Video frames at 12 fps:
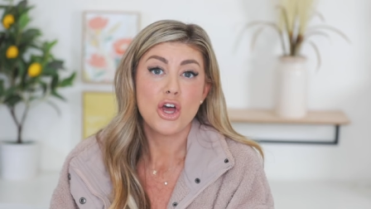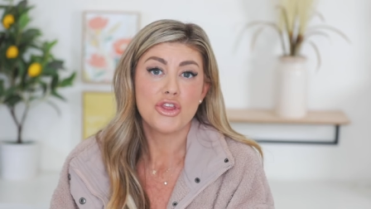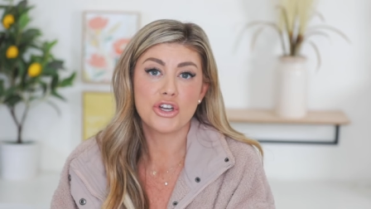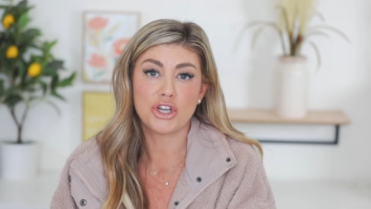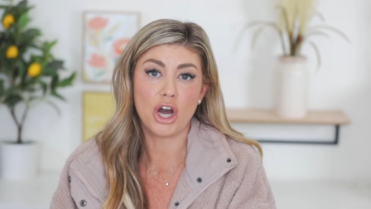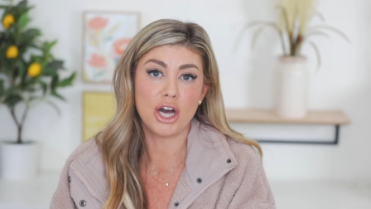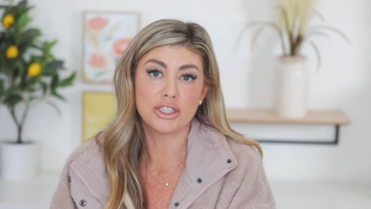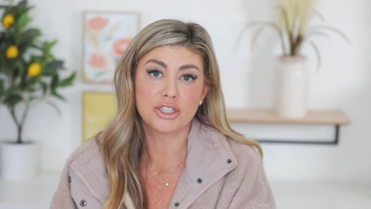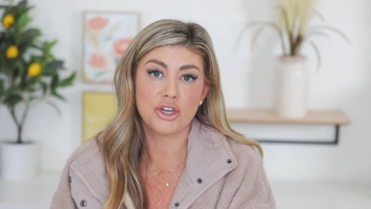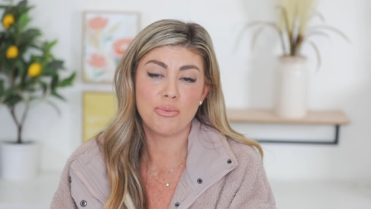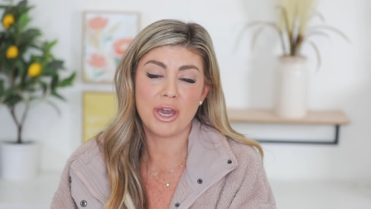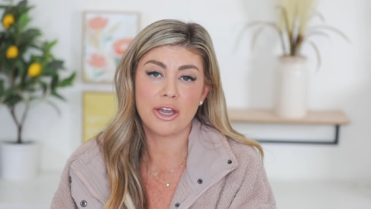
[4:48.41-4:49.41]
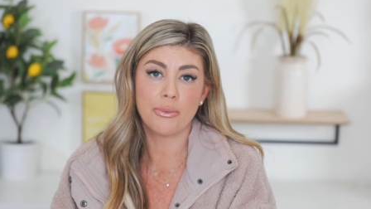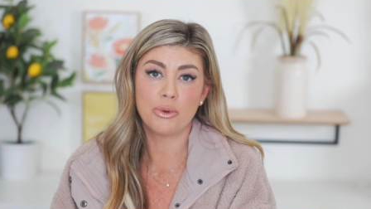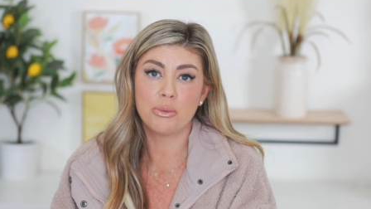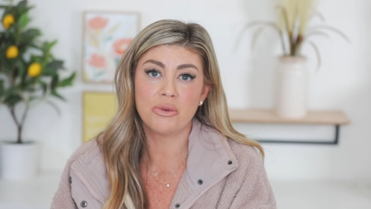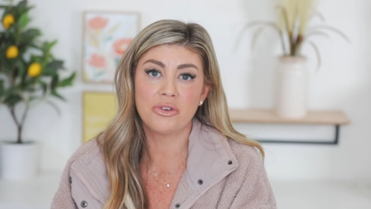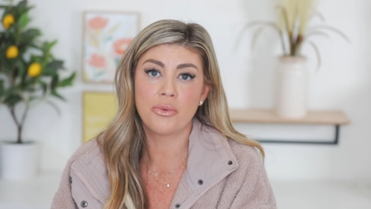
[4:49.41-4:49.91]
The Costco makeup
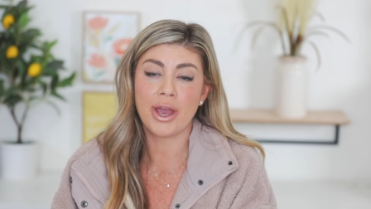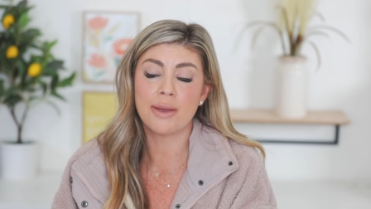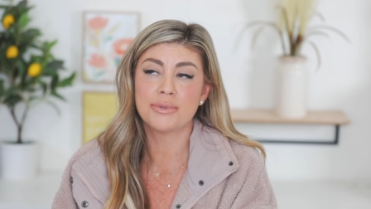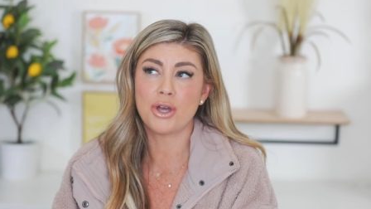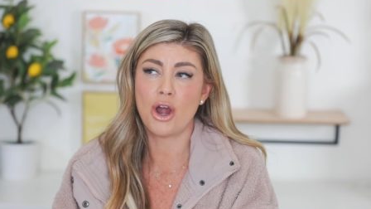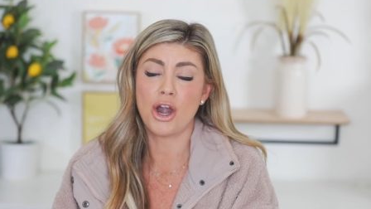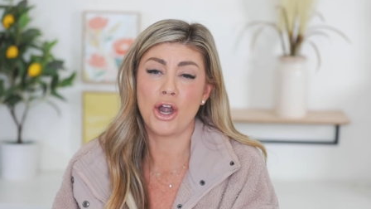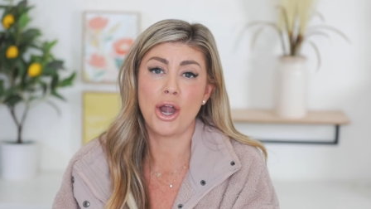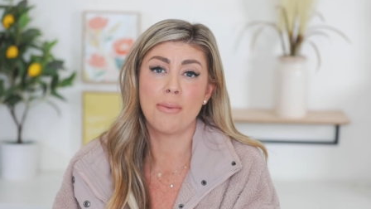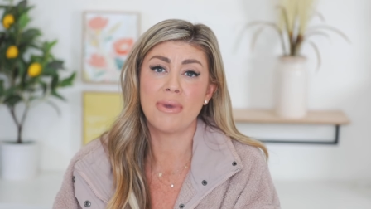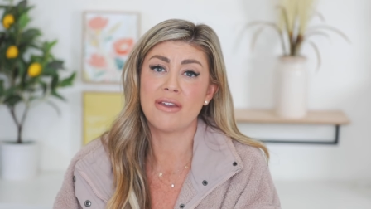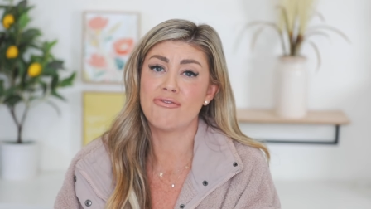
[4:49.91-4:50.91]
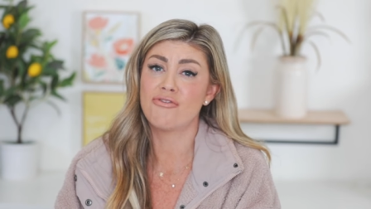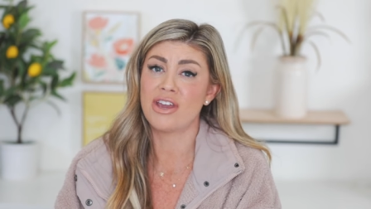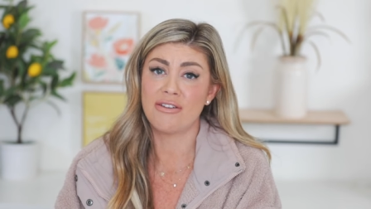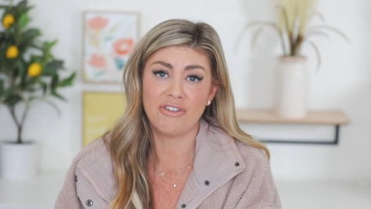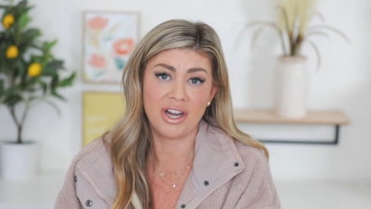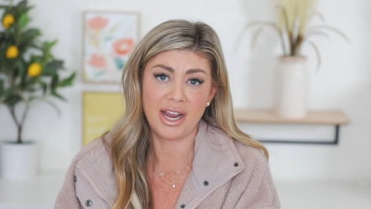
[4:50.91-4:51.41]
remover wipes are my
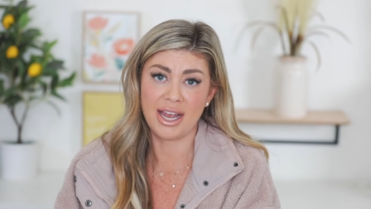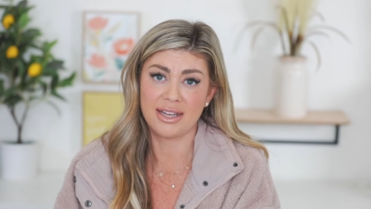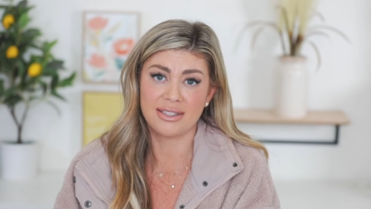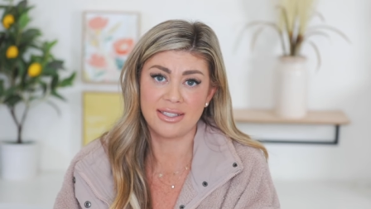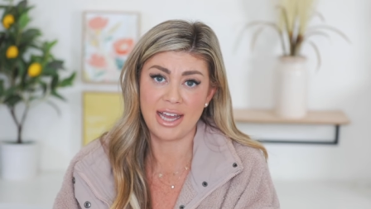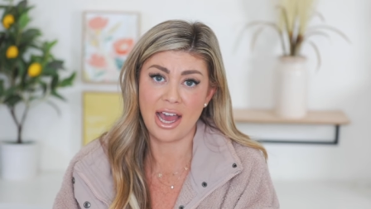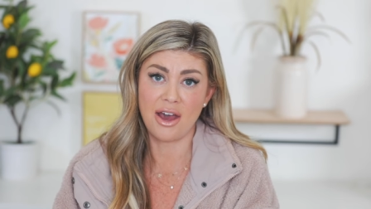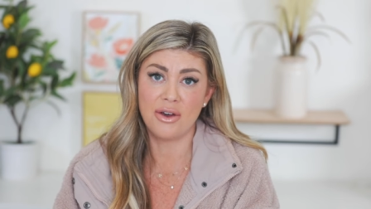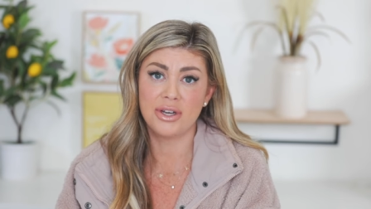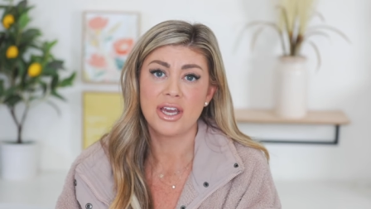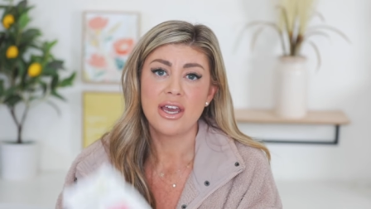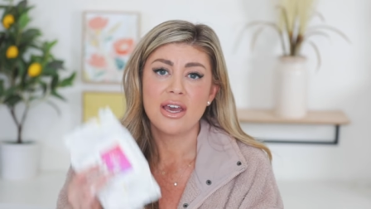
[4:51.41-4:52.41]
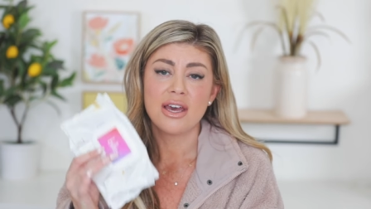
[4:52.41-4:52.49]
favorite, hands down.